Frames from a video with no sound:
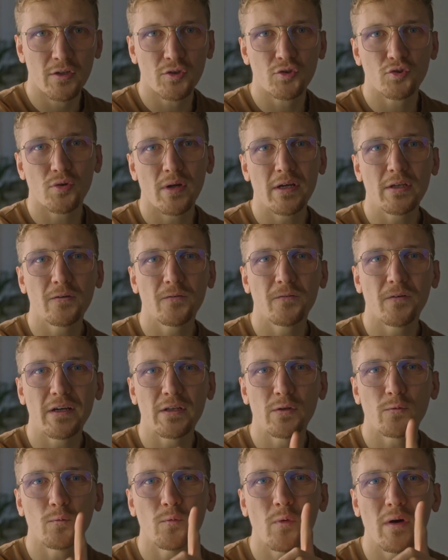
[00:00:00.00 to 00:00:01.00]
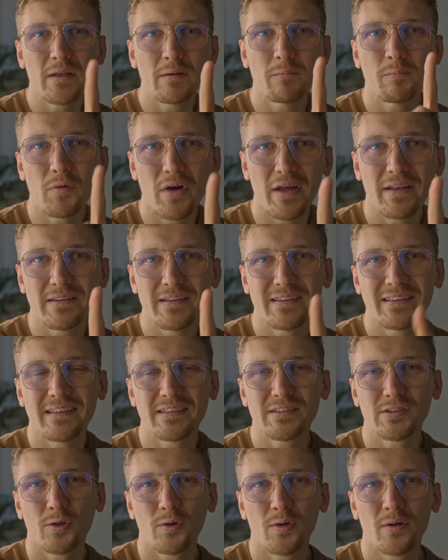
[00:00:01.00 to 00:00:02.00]
try to find one brand in the
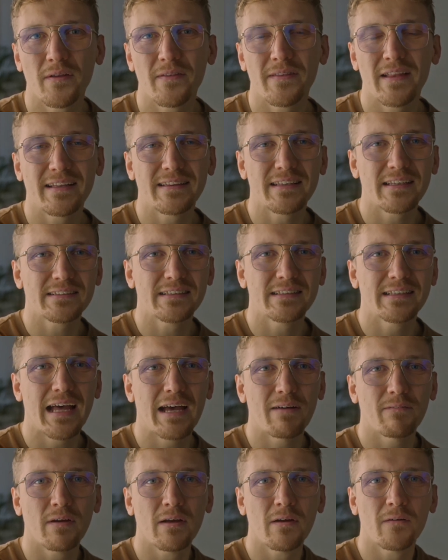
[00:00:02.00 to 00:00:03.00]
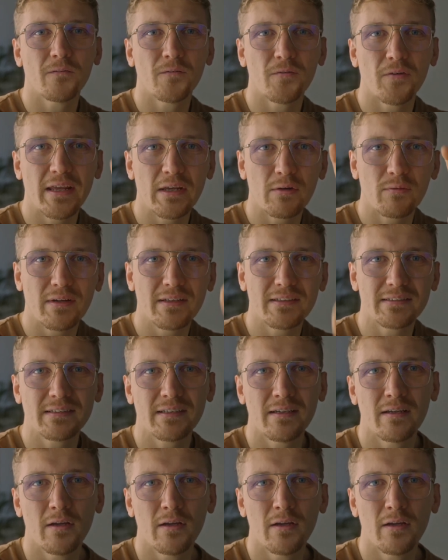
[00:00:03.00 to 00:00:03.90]
store that doesn't have fragrance,